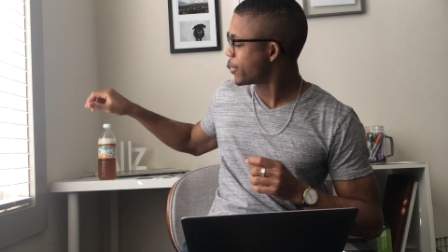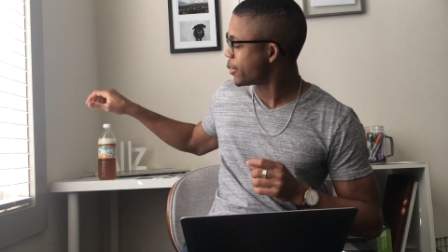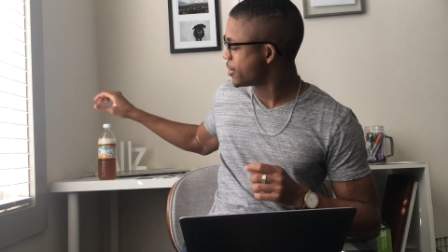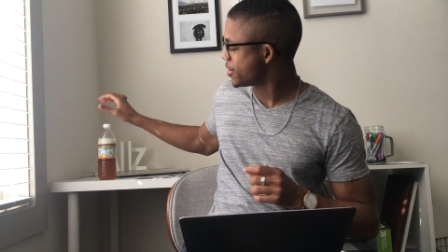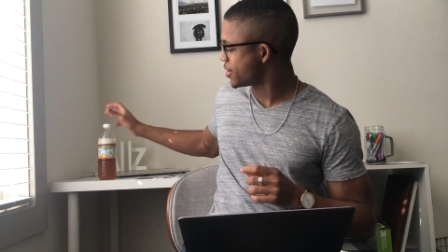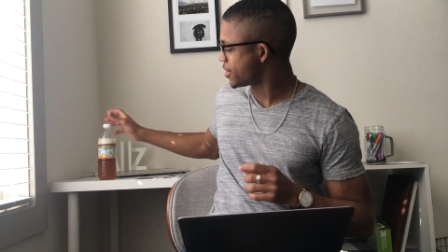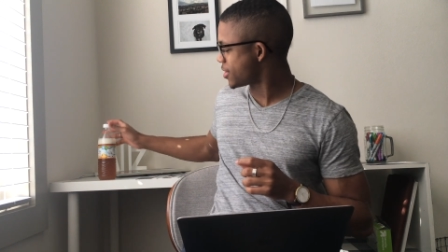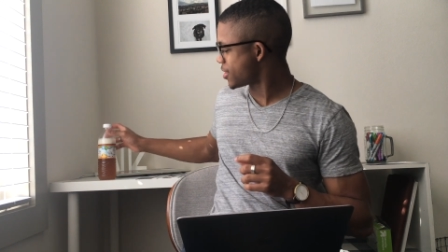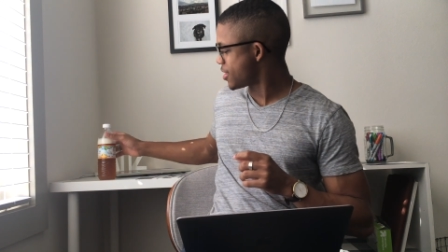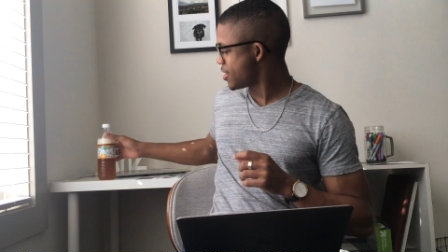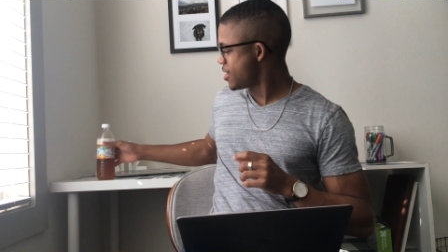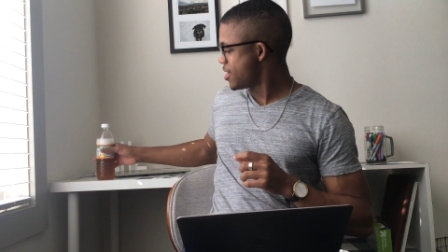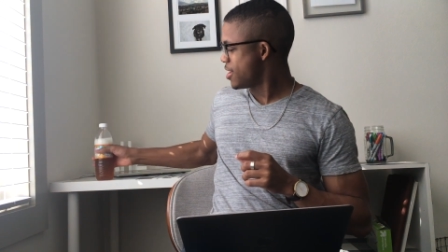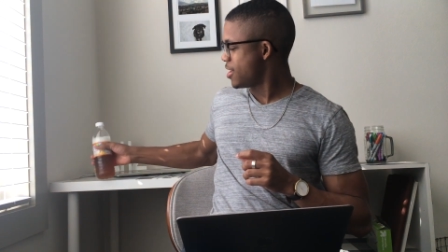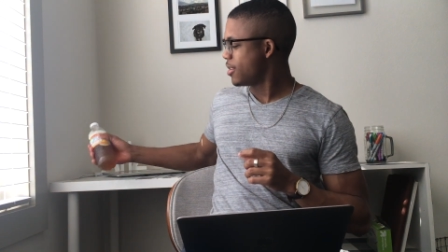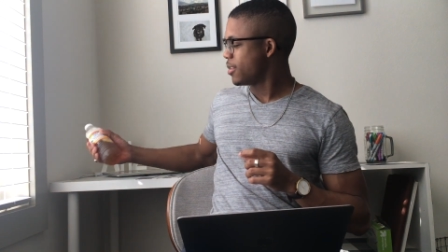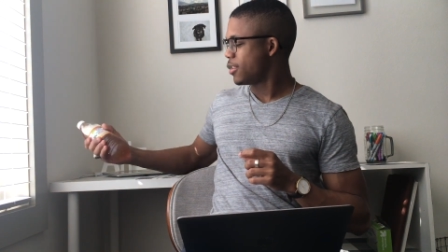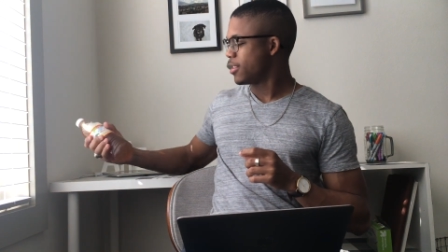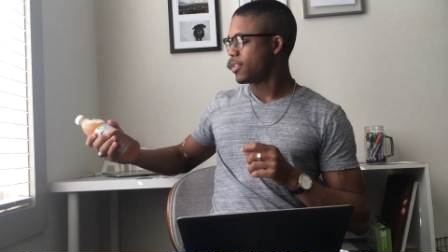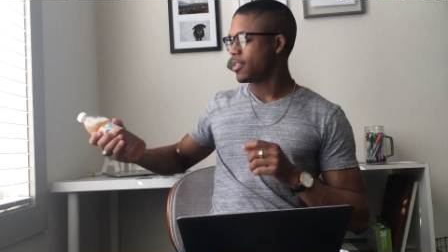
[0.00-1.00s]
because
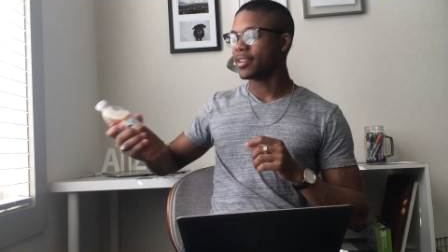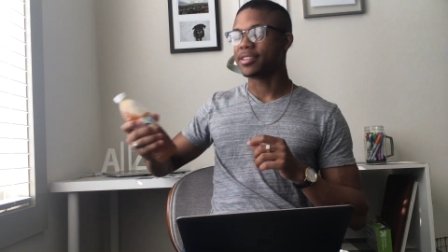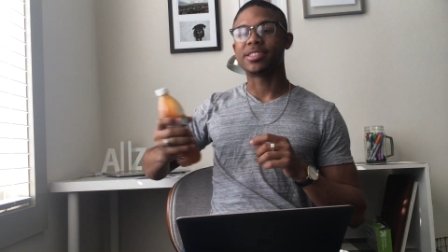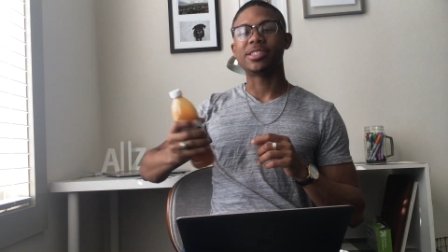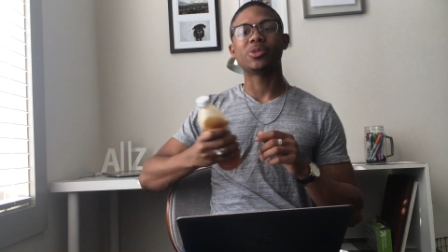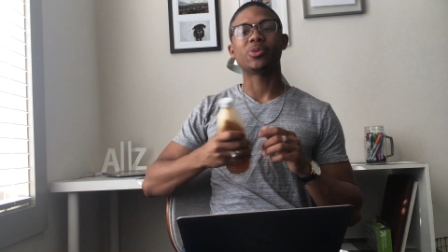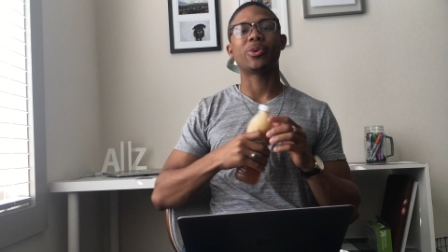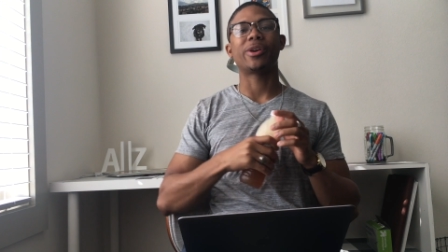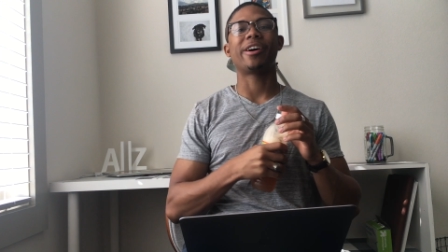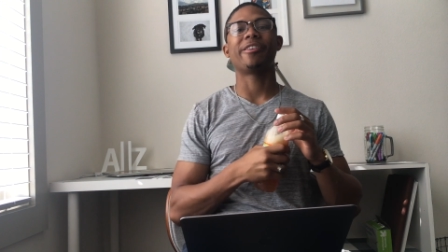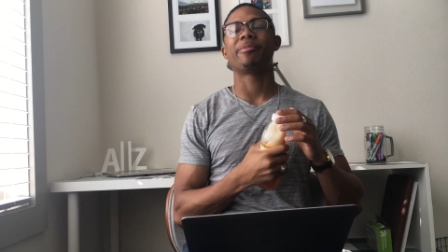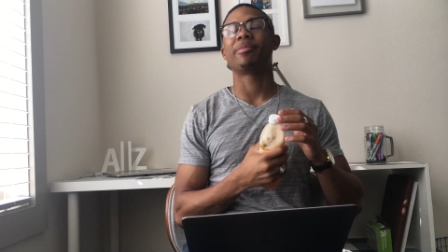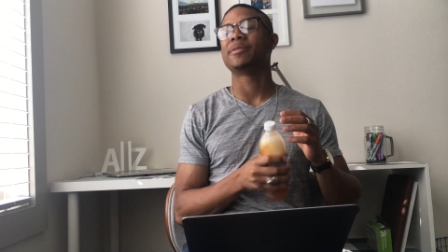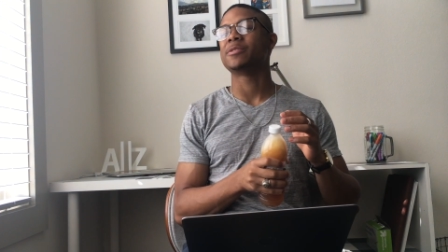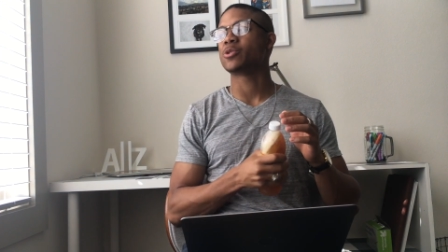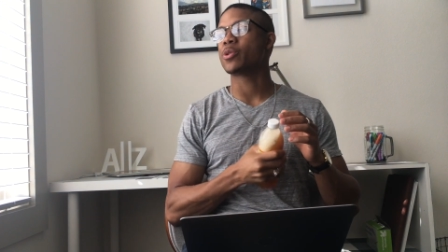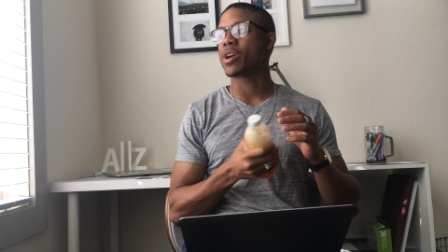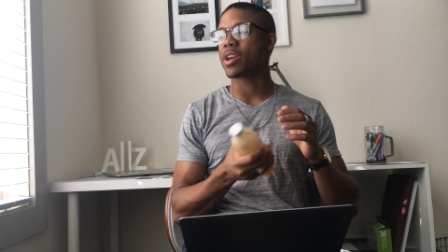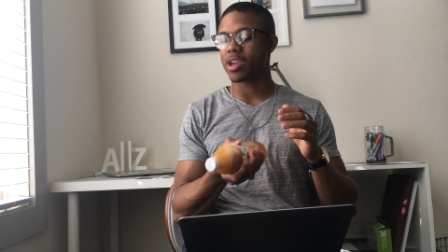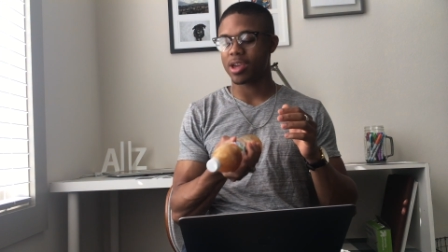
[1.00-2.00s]
this is what I've
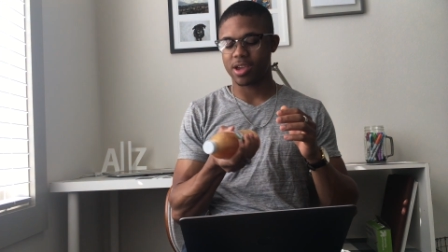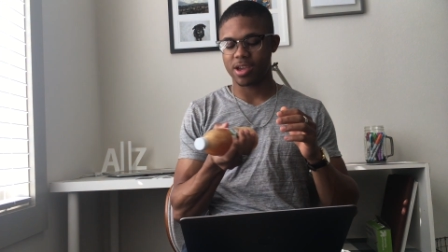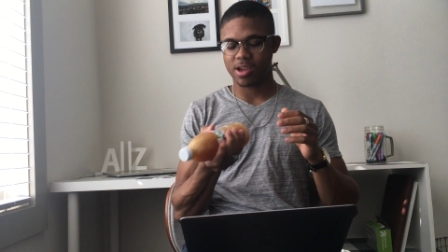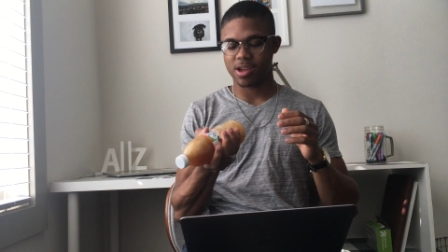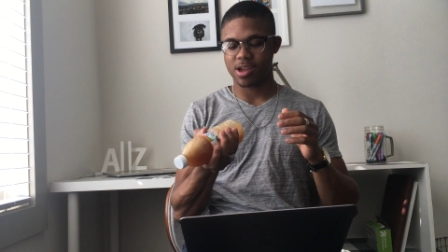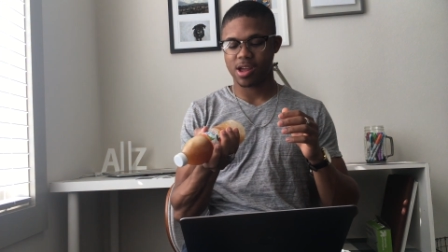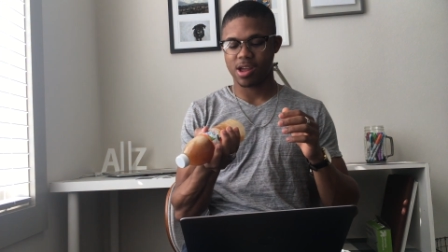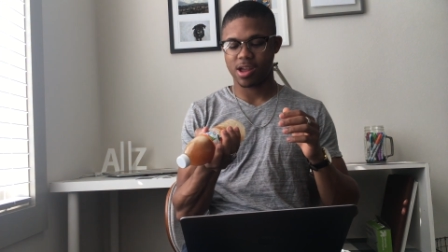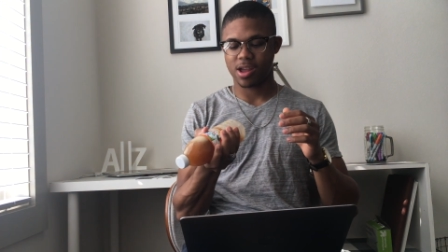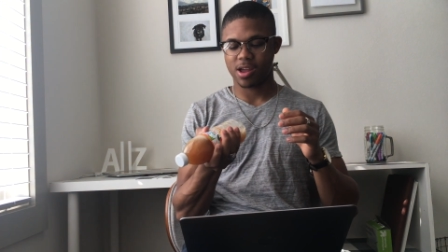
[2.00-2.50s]
been drinking.